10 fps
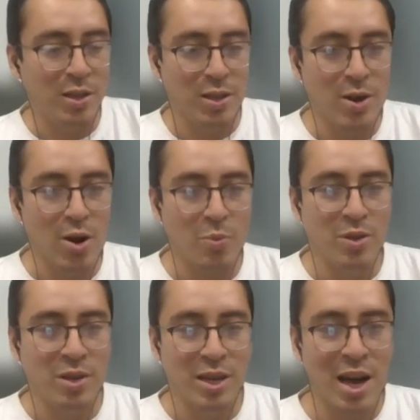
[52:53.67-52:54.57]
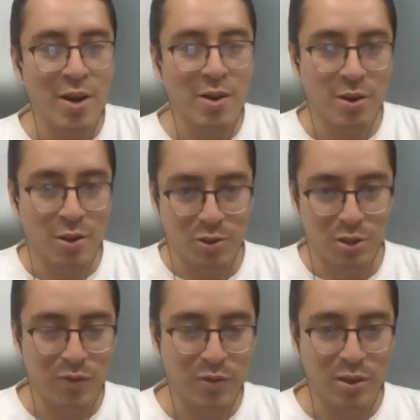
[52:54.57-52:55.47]
like carbon and iron, all these
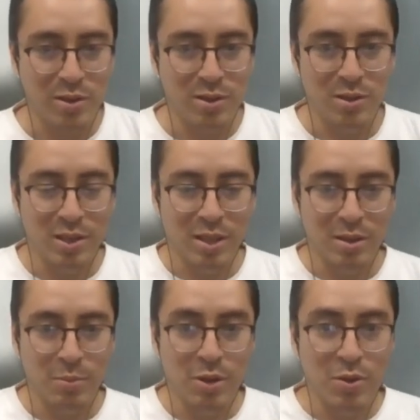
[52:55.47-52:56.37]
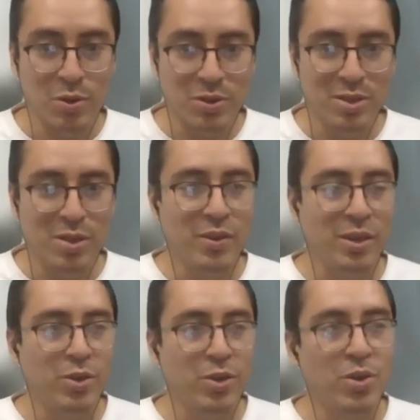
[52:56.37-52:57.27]
different like minerals and stuff,
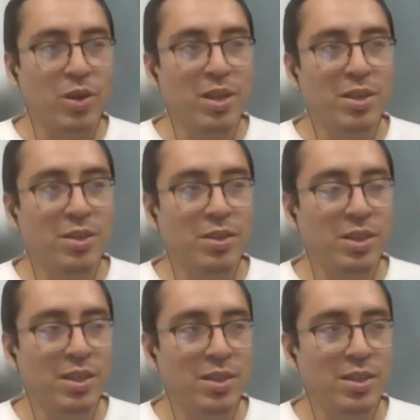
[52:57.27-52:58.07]
like they're created